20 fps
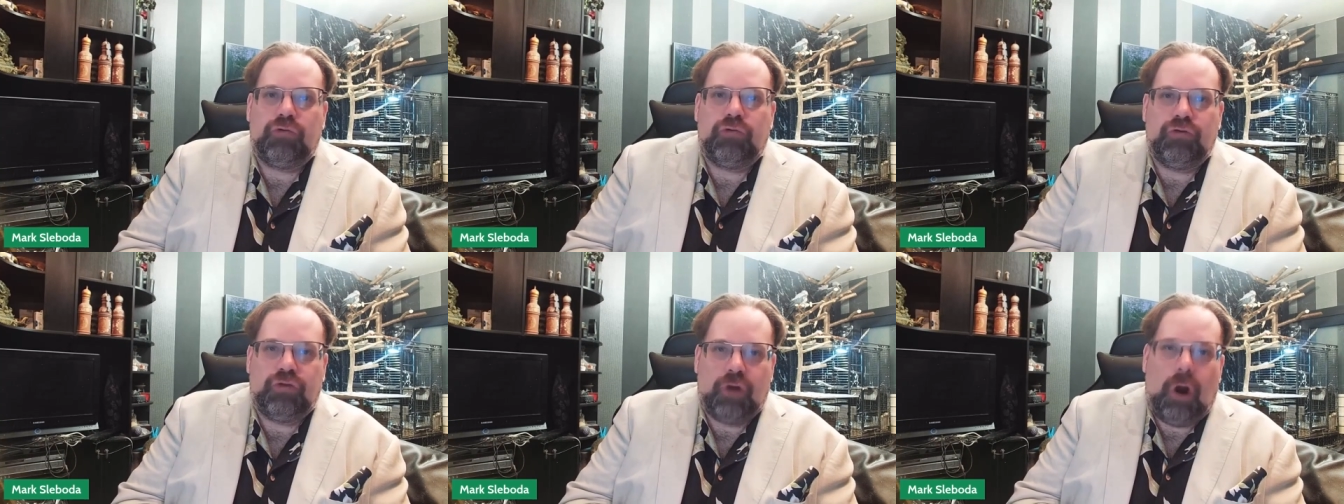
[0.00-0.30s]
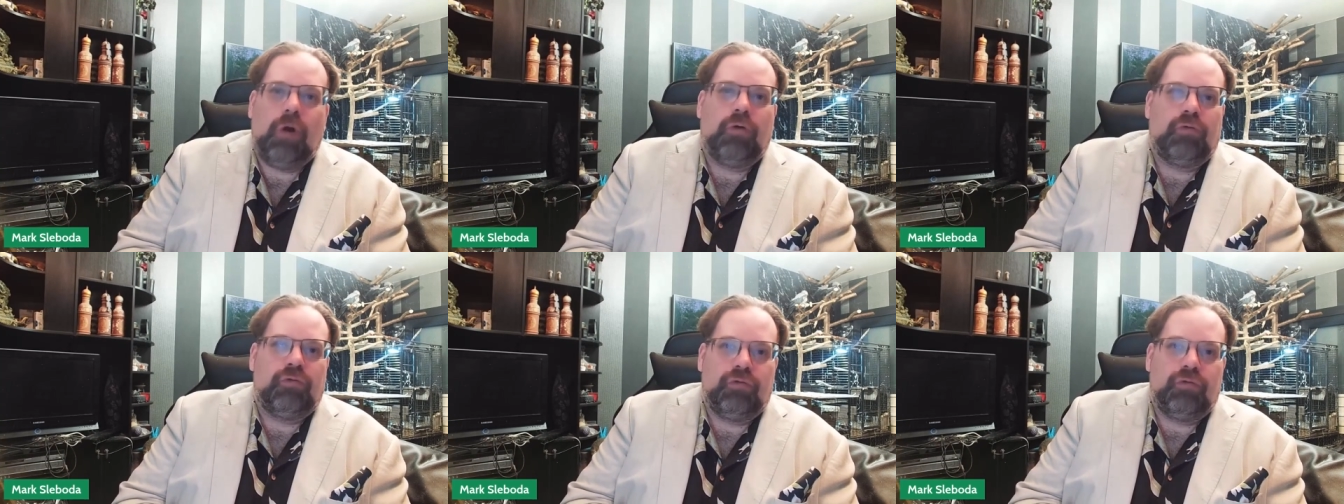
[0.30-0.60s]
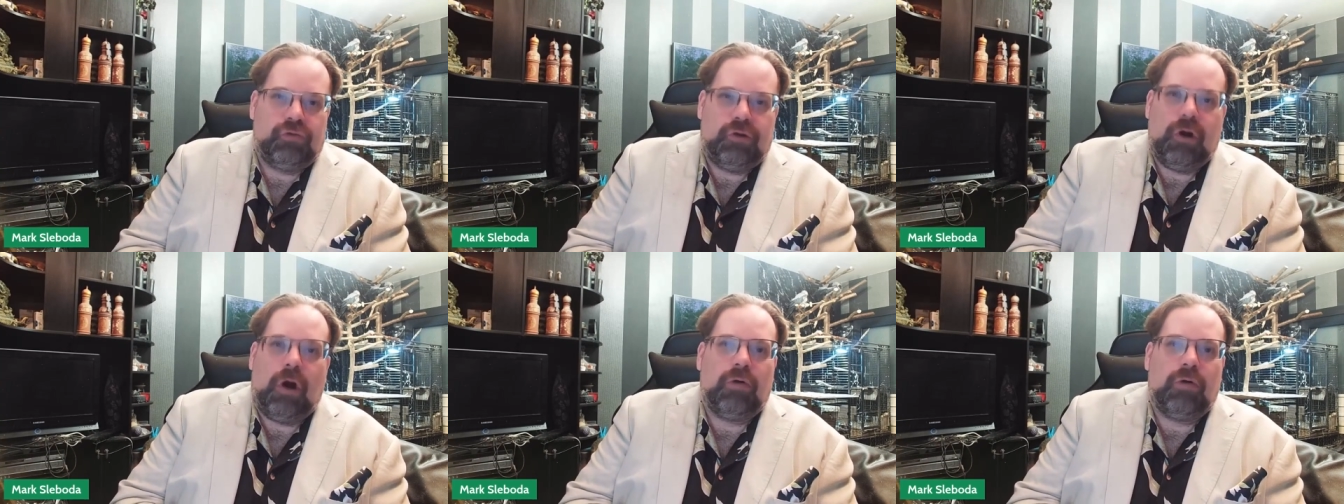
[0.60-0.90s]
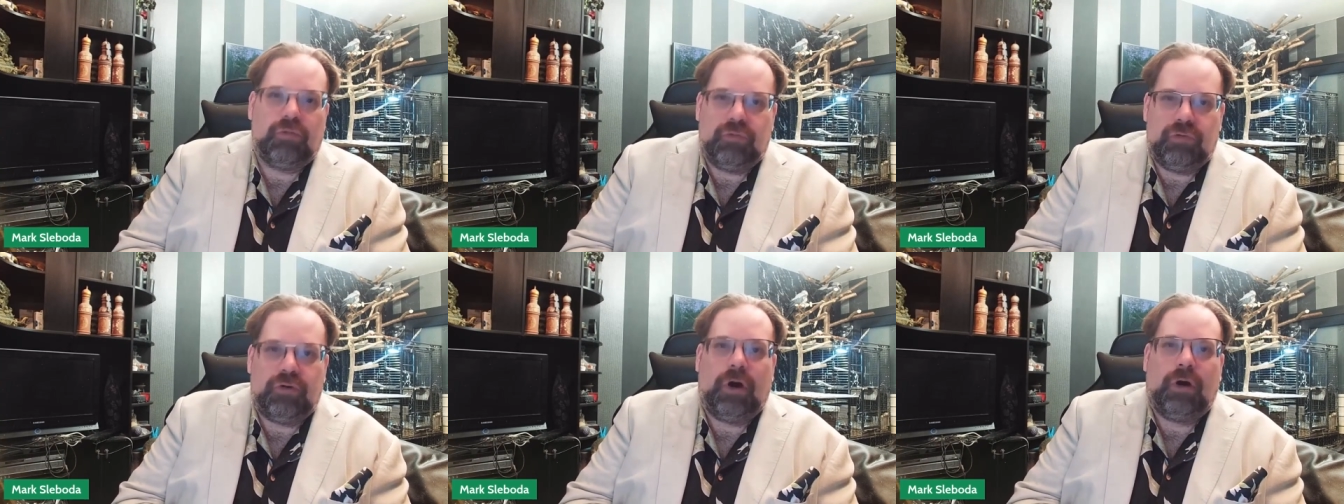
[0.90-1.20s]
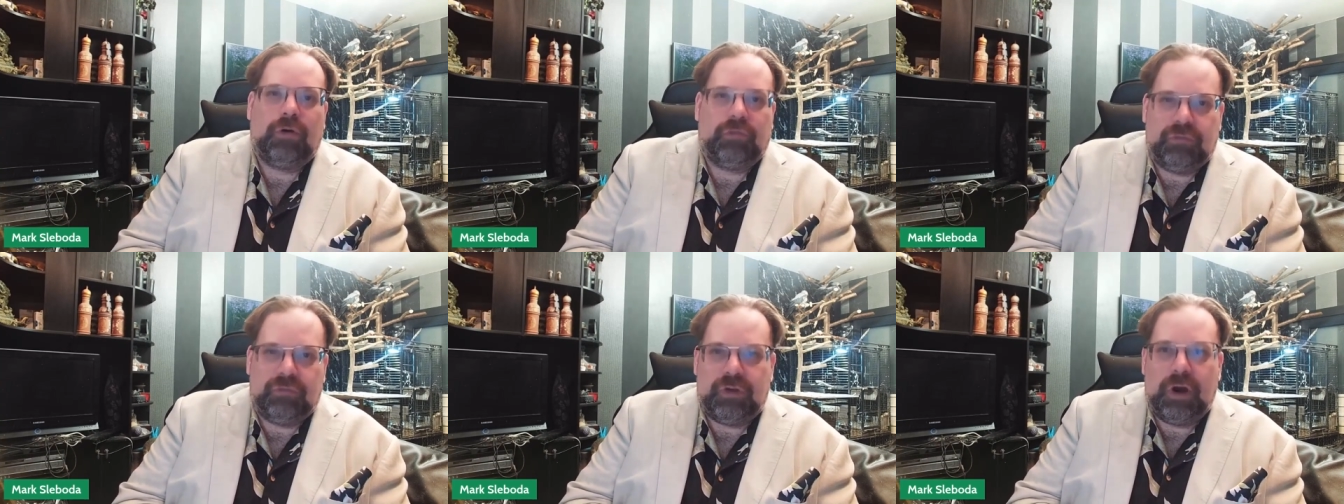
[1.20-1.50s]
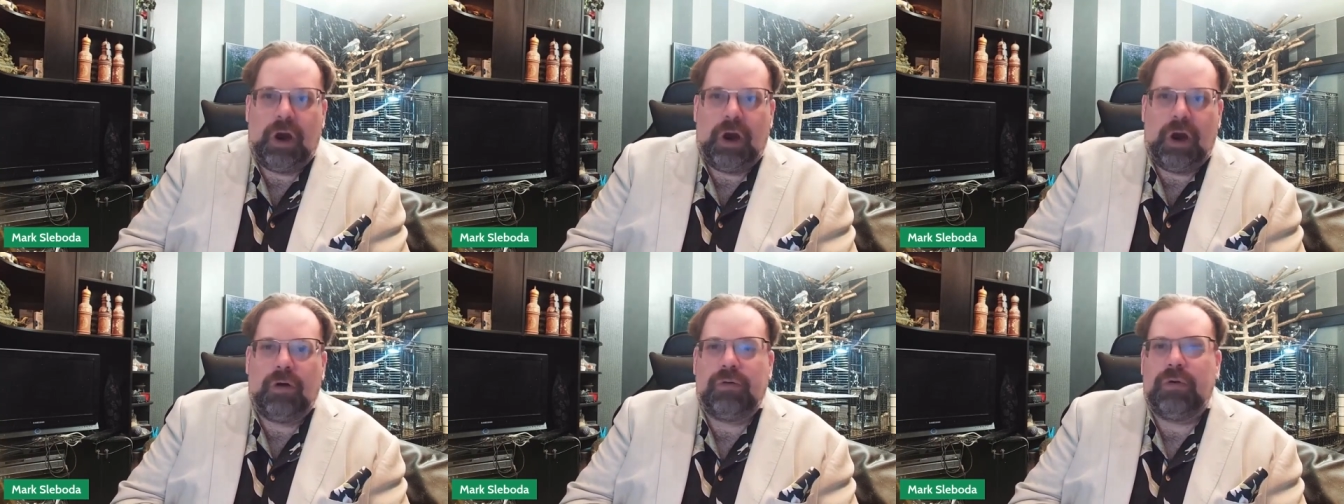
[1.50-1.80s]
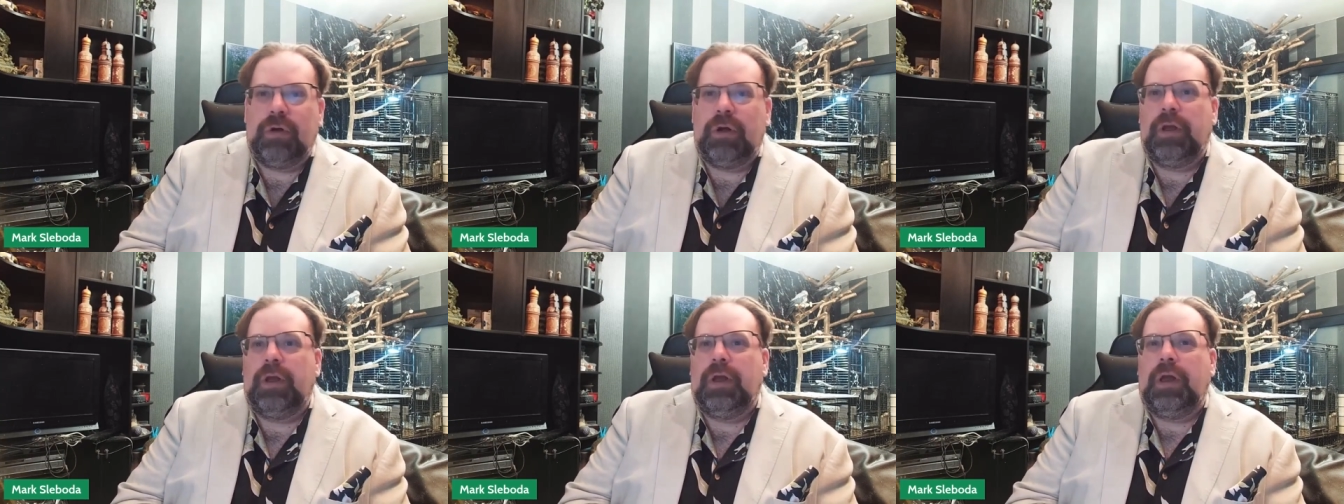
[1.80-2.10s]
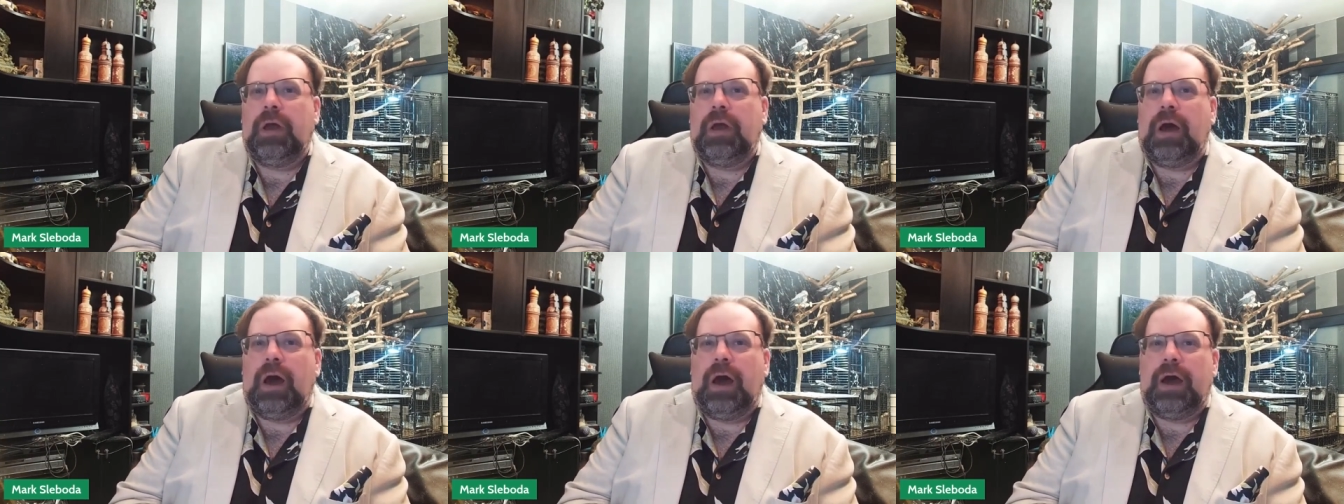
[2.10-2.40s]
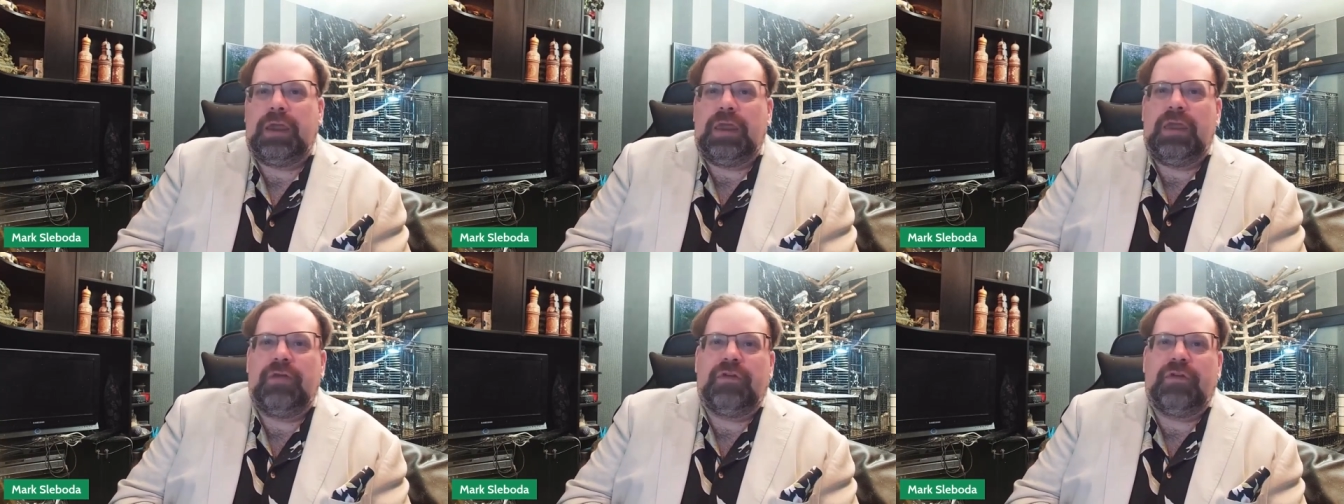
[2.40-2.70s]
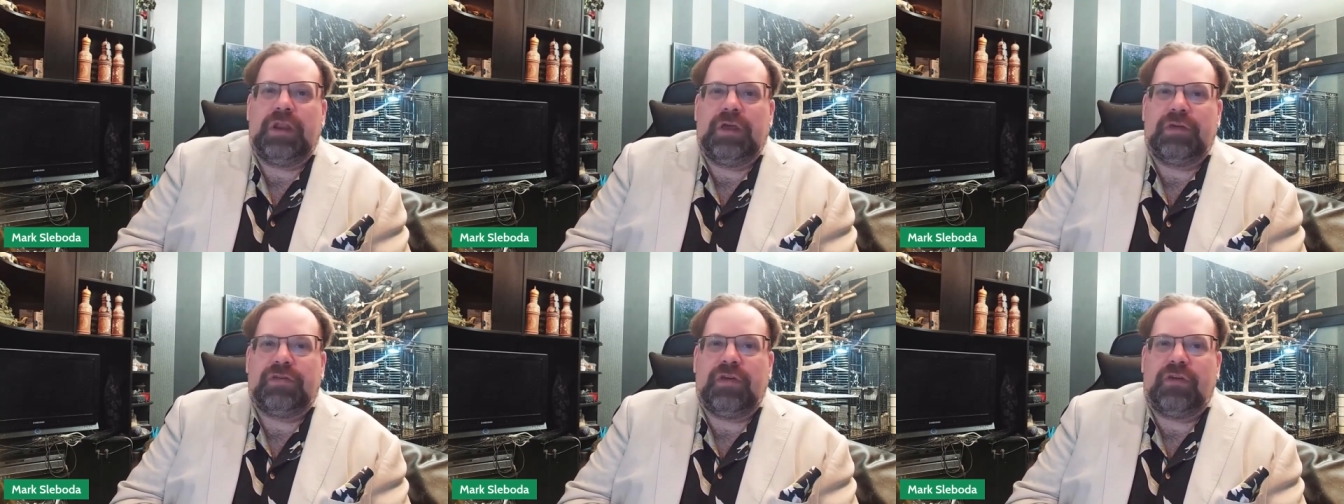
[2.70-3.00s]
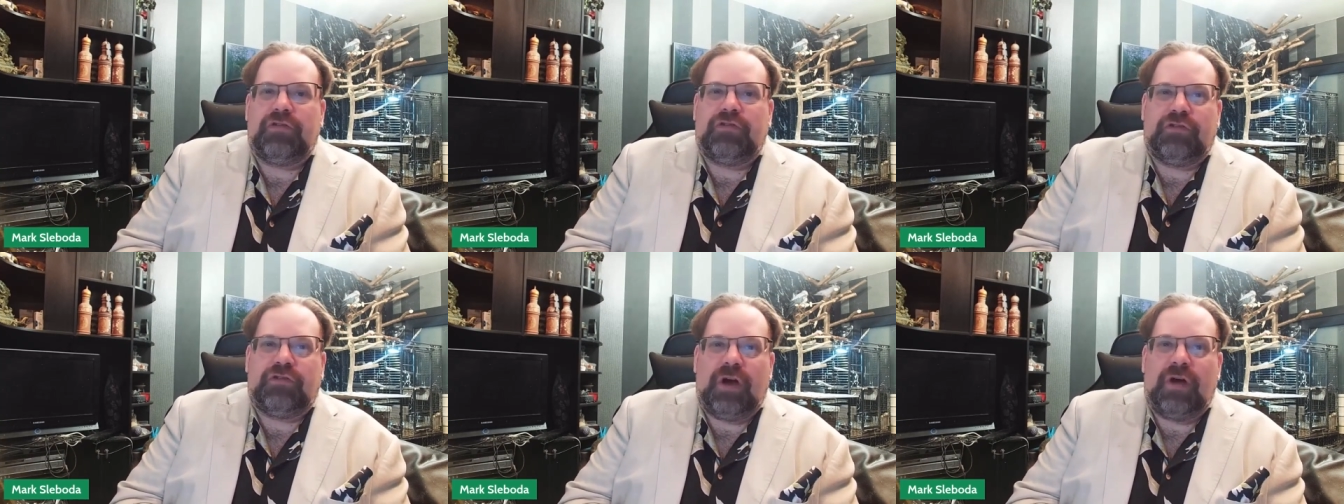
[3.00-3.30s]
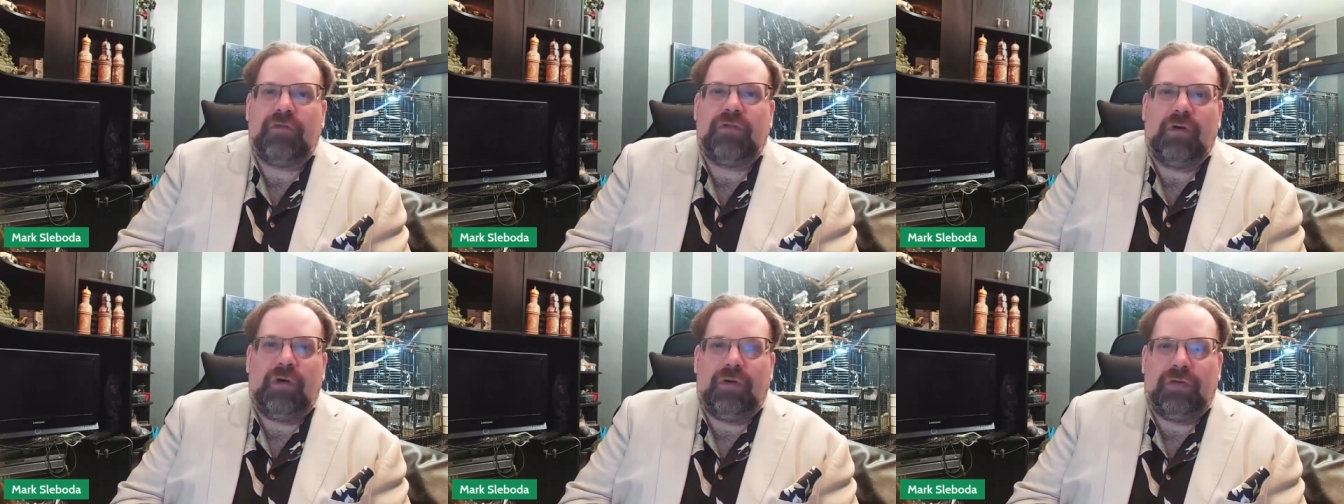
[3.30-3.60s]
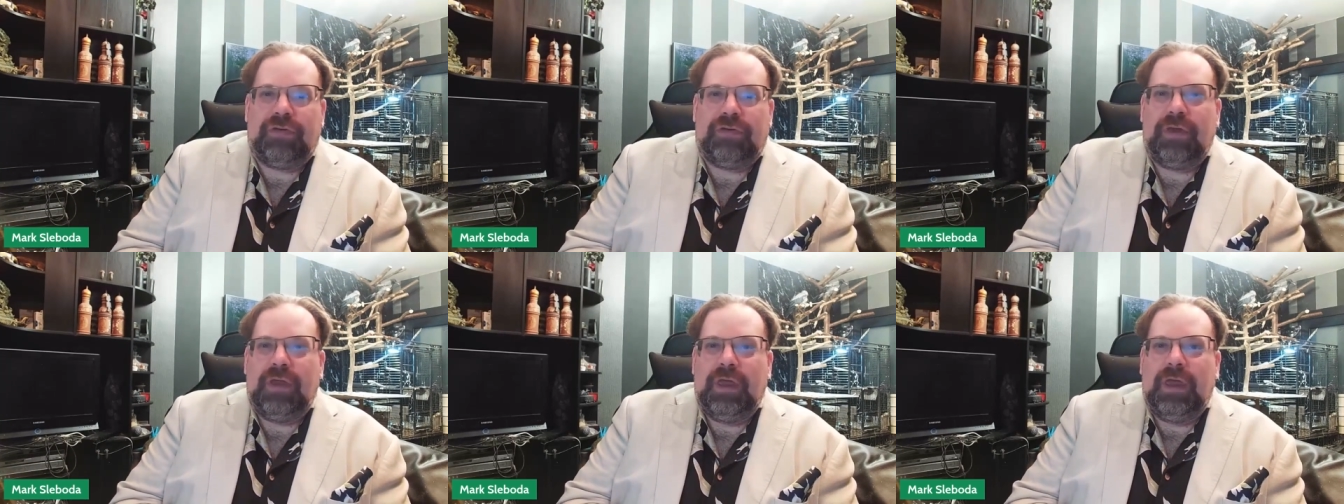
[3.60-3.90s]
don't, don't, don't, don't, uh, even as it shovels.